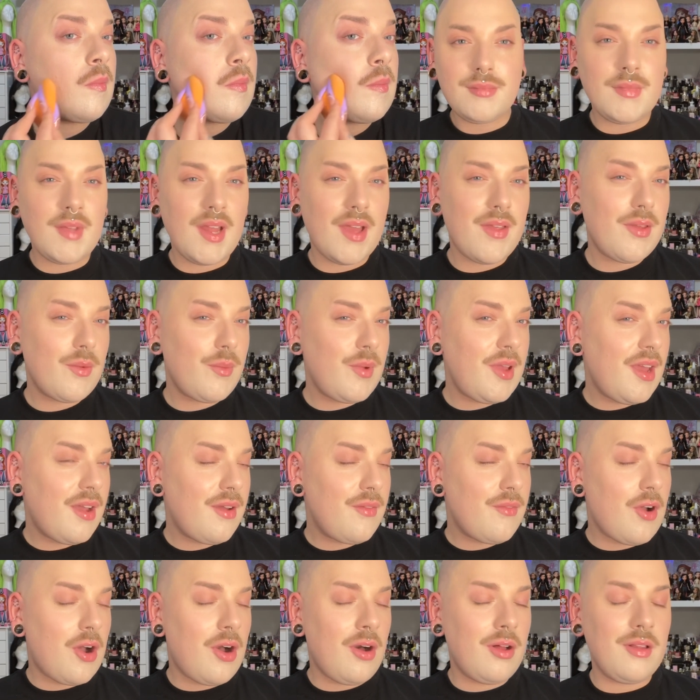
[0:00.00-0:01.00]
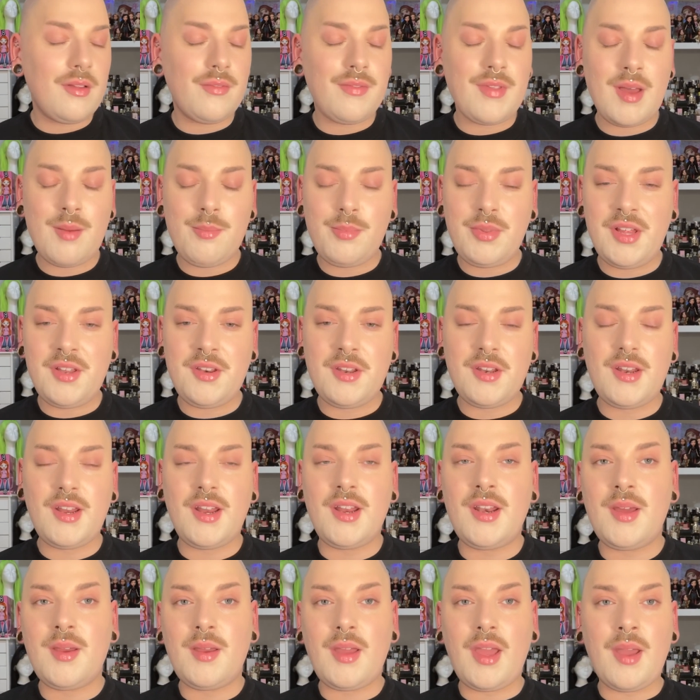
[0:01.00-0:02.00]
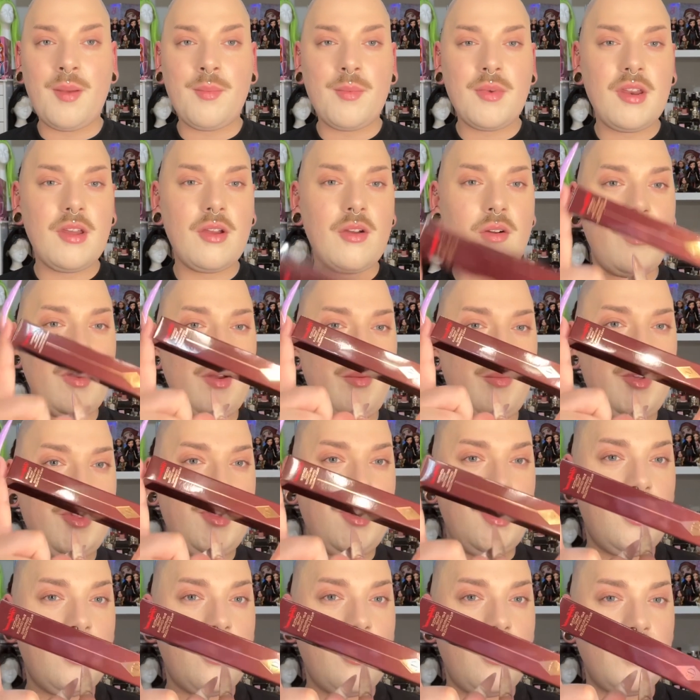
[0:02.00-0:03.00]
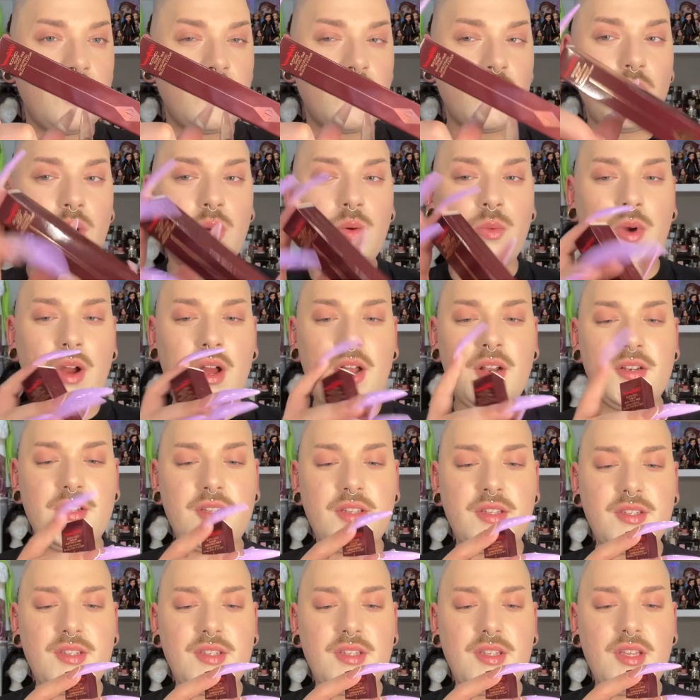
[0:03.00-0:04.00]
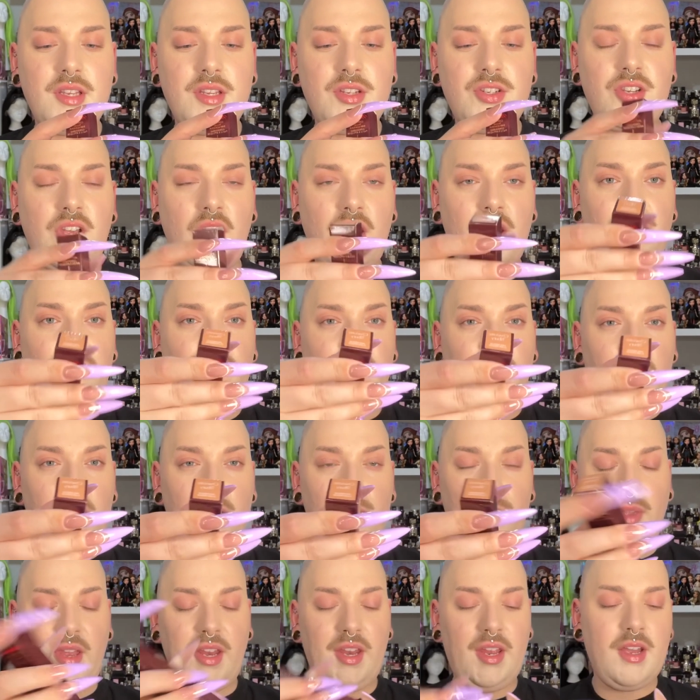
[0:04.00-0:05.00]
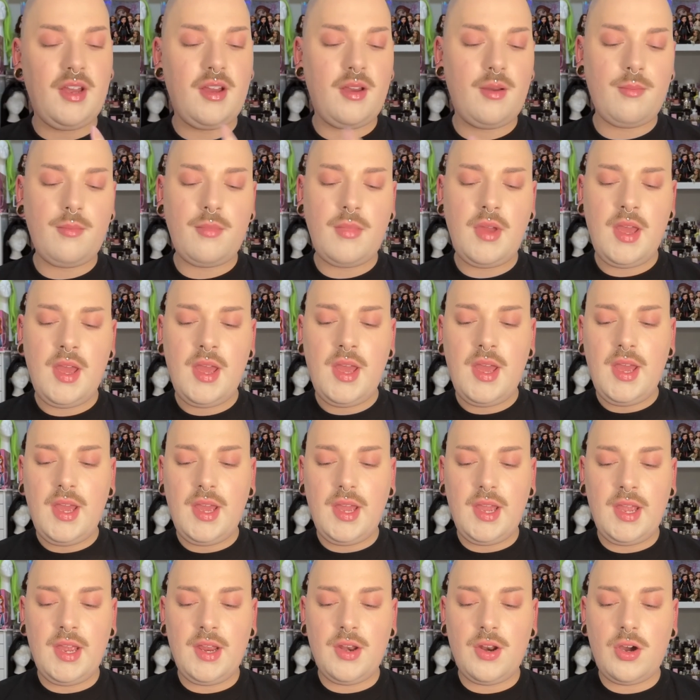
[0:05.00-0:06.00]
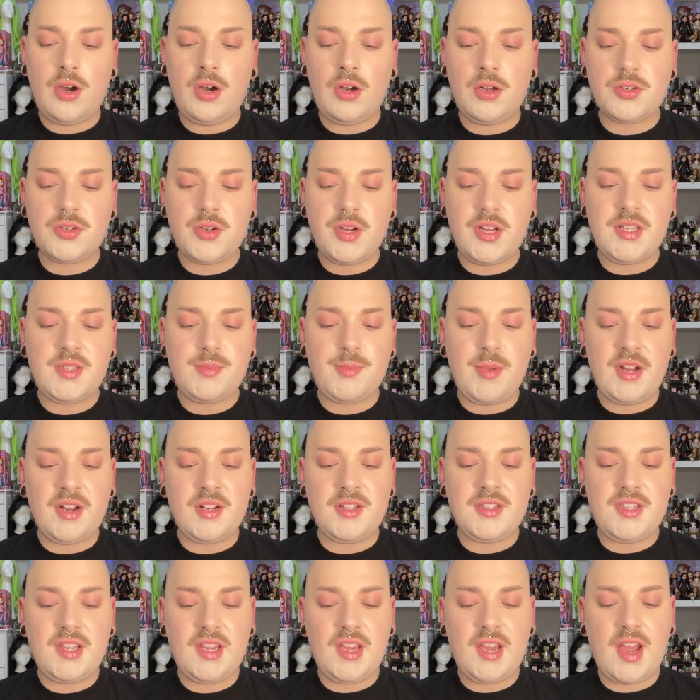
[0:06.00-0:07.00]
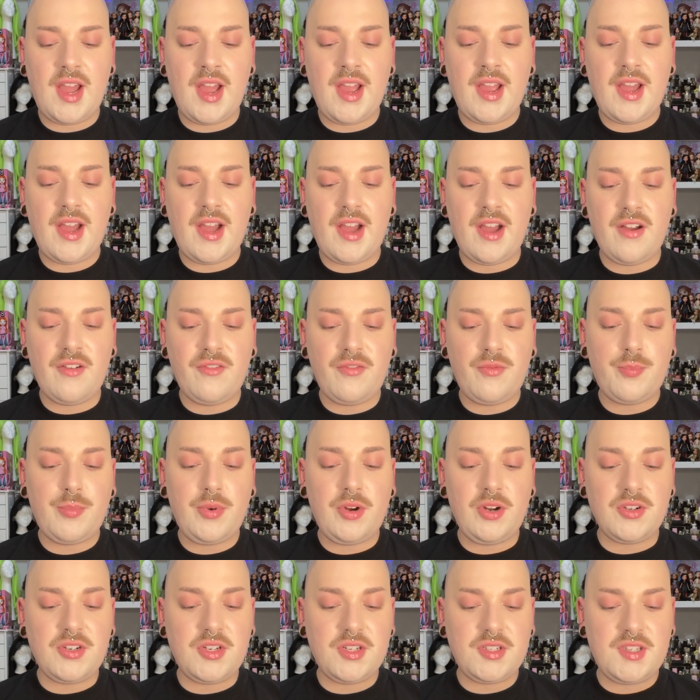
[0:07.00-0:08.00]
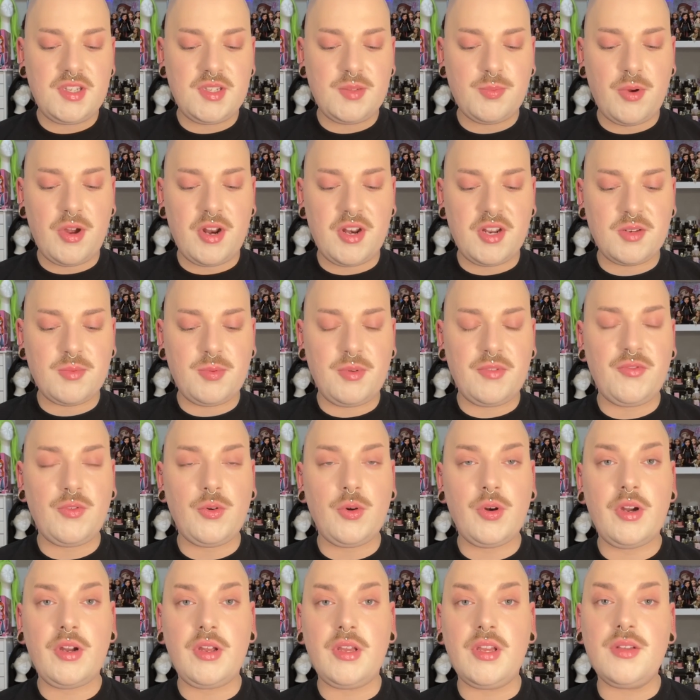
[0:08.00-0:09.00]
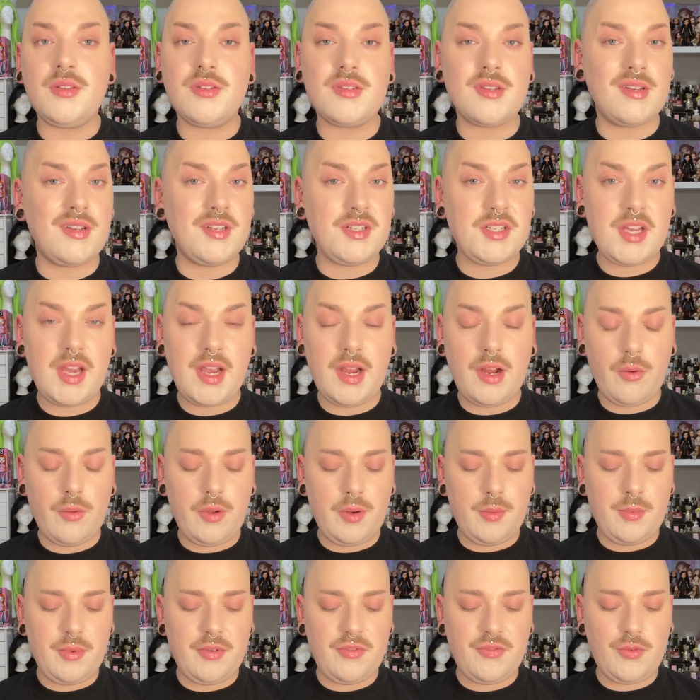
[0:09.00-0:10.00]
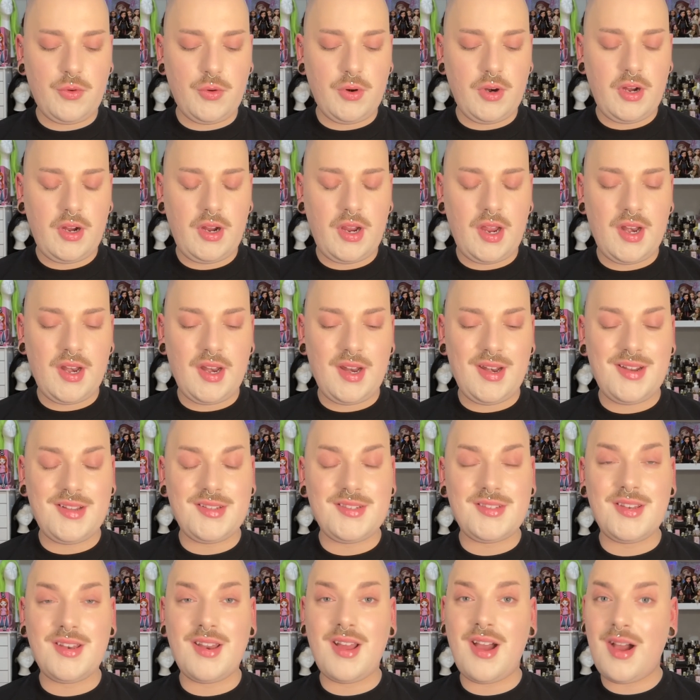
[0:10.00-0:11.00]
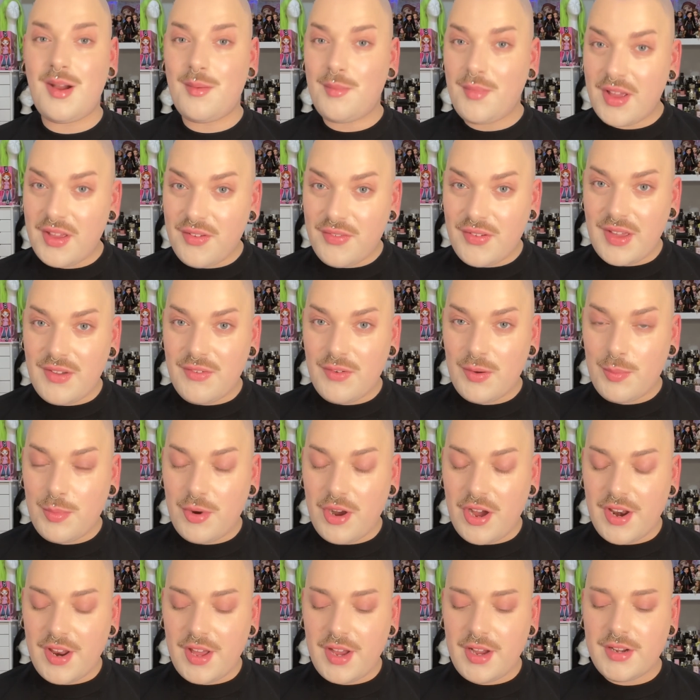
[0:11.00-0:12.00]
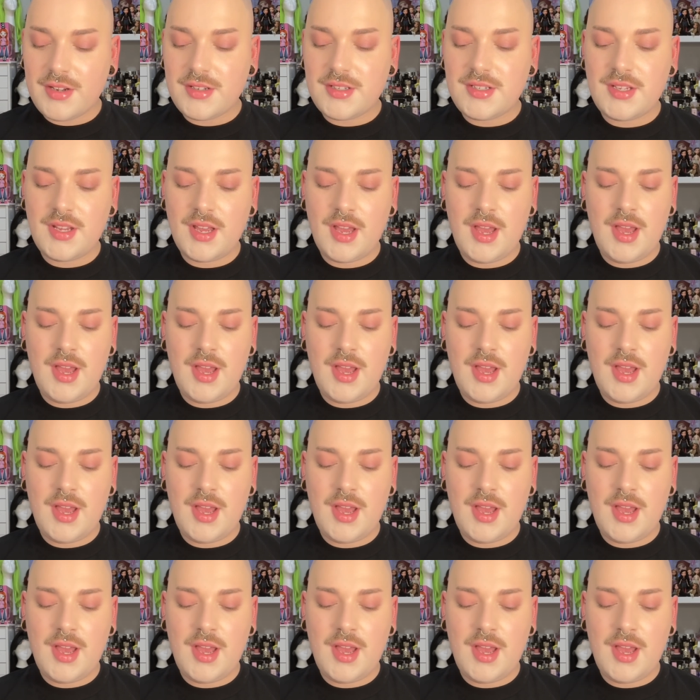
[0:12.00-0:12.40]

Now that we have all of that blended in, I am going to go in with the contour wand. This is the shade Fair Medium. In all transparency, I have purchased this product before. I used an entire one before, and it is not my favorite product.